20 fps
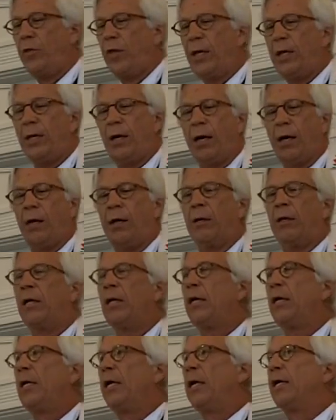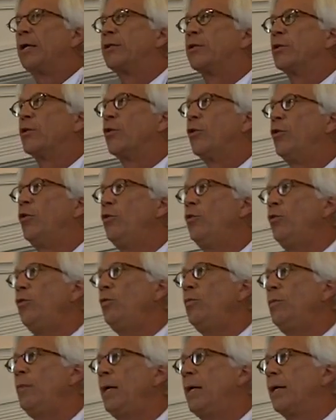they are and to
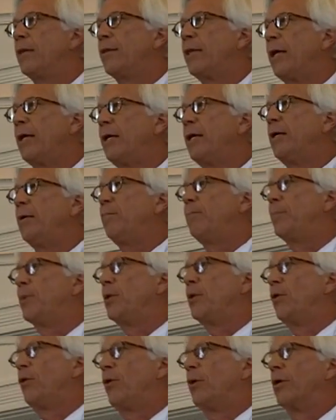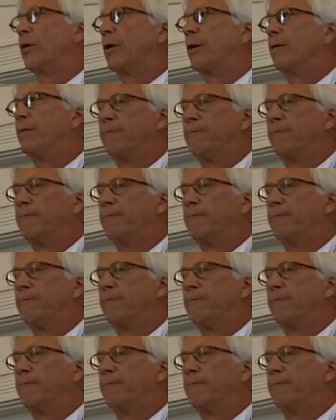whom they belong.